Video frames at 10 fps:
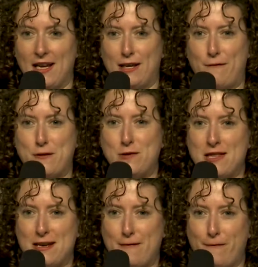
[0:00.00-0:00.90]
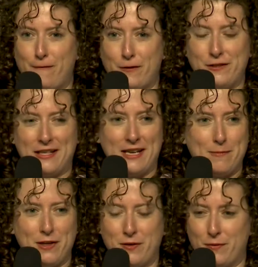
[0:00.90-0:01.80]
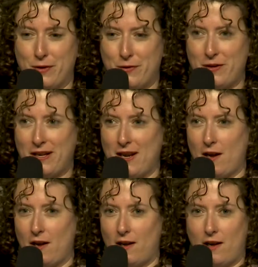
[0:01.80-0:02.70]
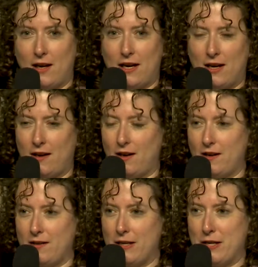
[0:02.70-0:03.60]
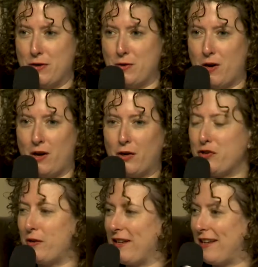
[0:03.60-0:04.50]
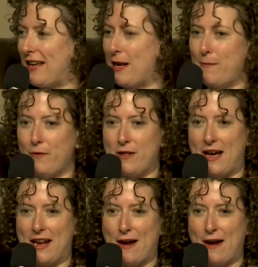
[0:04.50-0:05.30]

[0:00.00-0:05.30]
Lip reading: If you live full-time on the road, you know, our culture isn't set up for that.